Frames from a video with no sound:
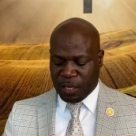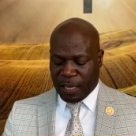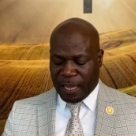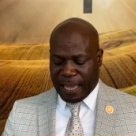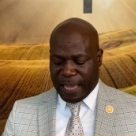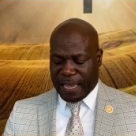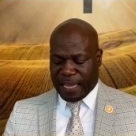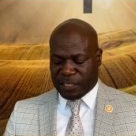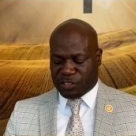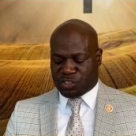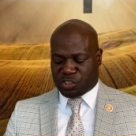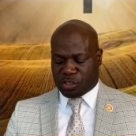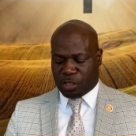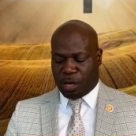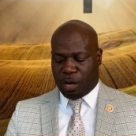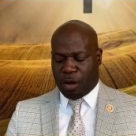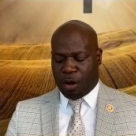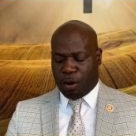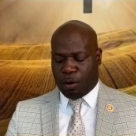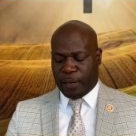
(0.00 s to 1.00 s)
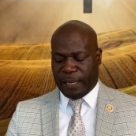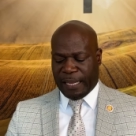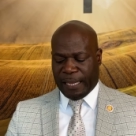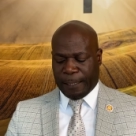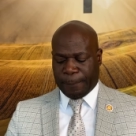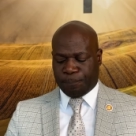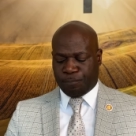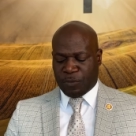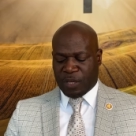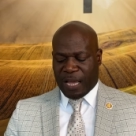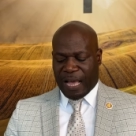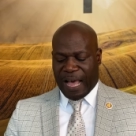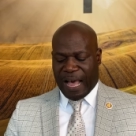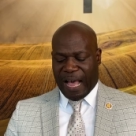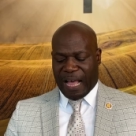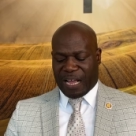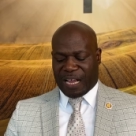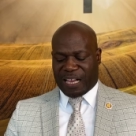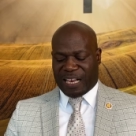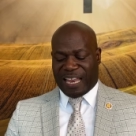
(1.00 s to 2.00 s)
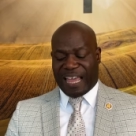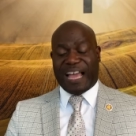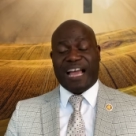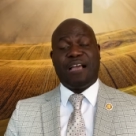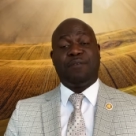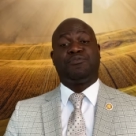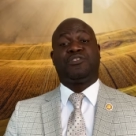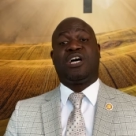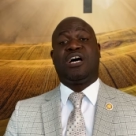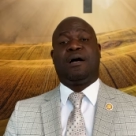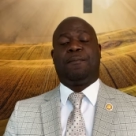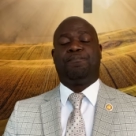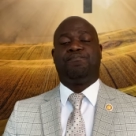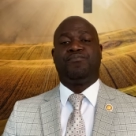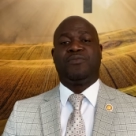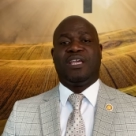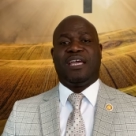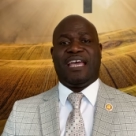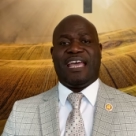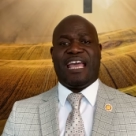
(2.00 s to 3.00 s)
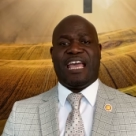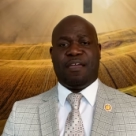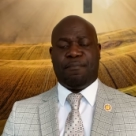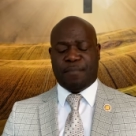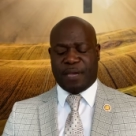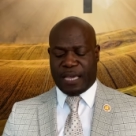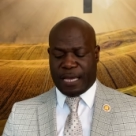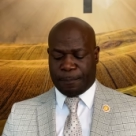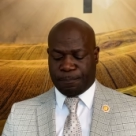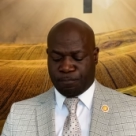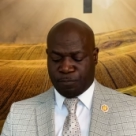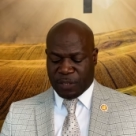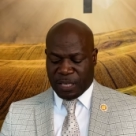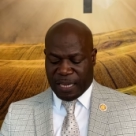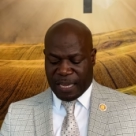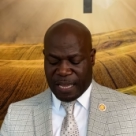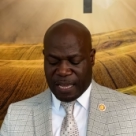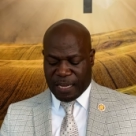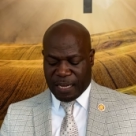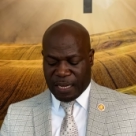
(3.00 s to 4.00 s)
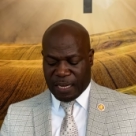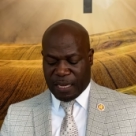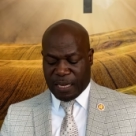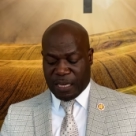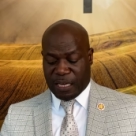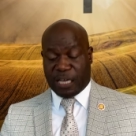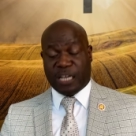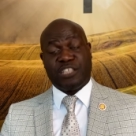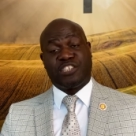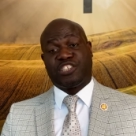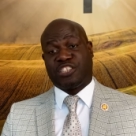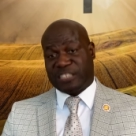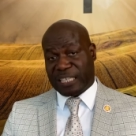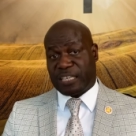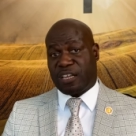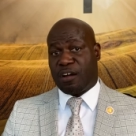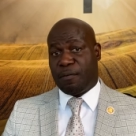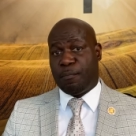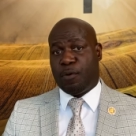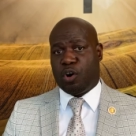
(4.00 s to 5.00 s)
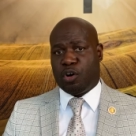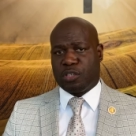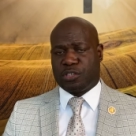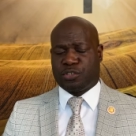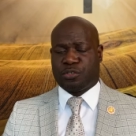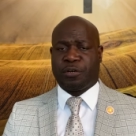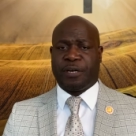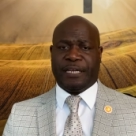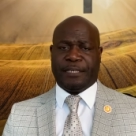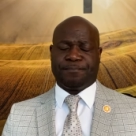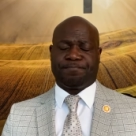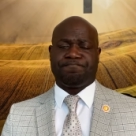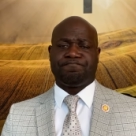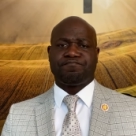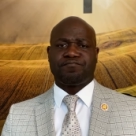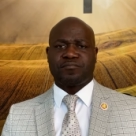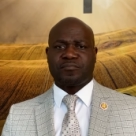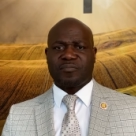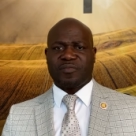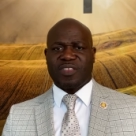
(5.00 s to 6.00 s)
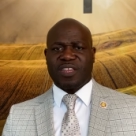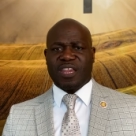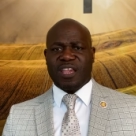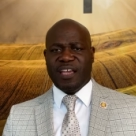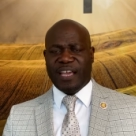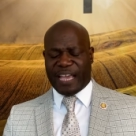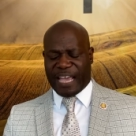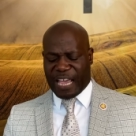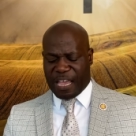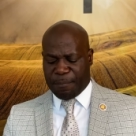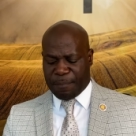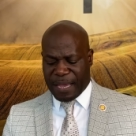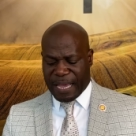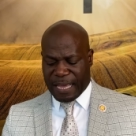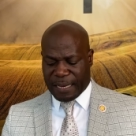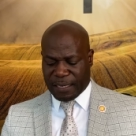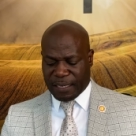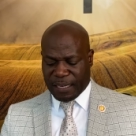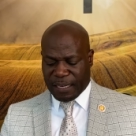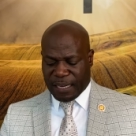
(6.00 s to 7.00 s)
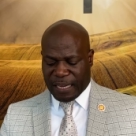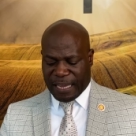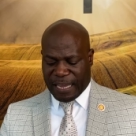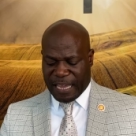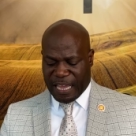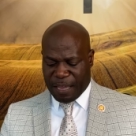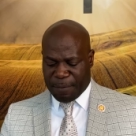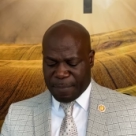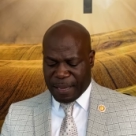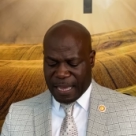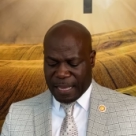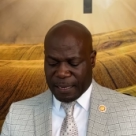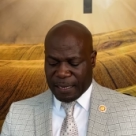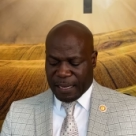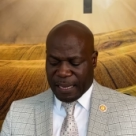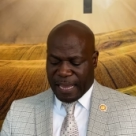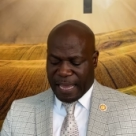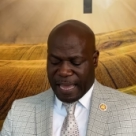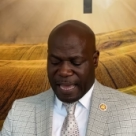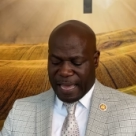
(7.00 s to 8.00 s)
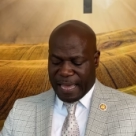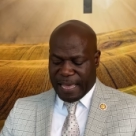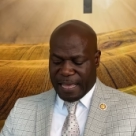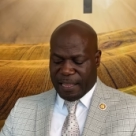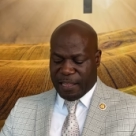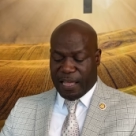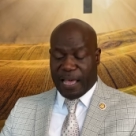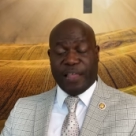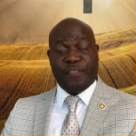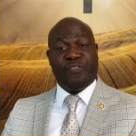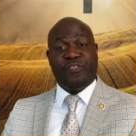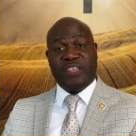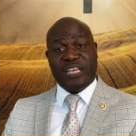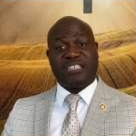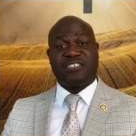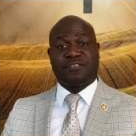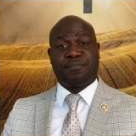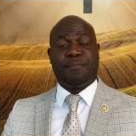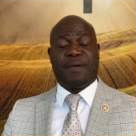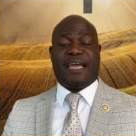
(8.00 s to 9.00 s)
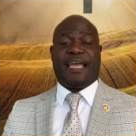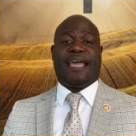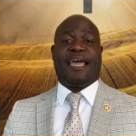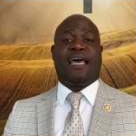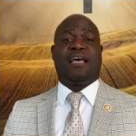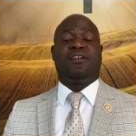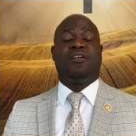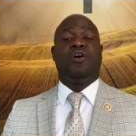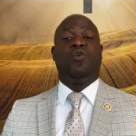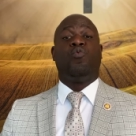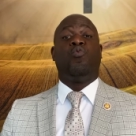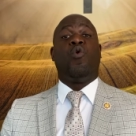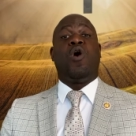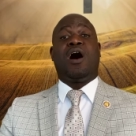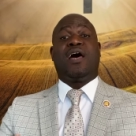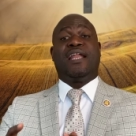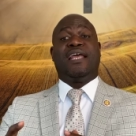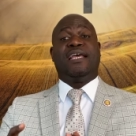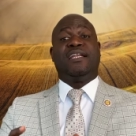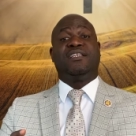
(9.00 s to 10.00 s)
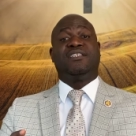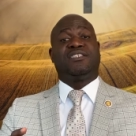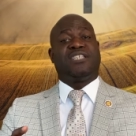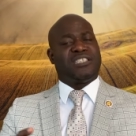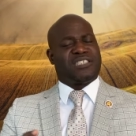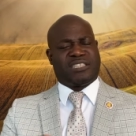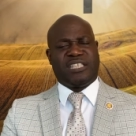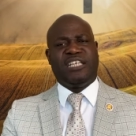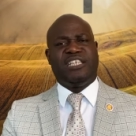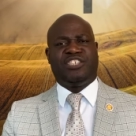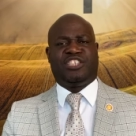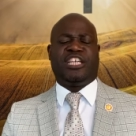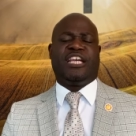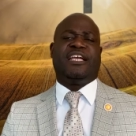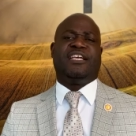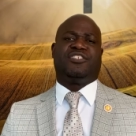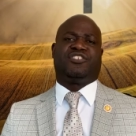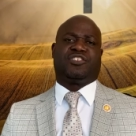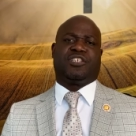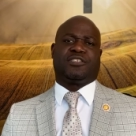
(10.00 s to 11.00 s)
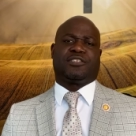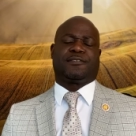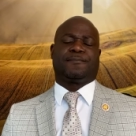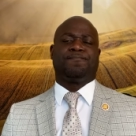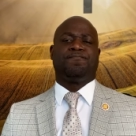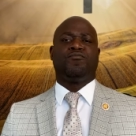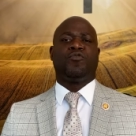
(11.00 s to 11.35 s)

And, and so he uh, climbs up amen, a, a, a, sycamore tree. Amen. amen. And, and this man wanted to see Jesus.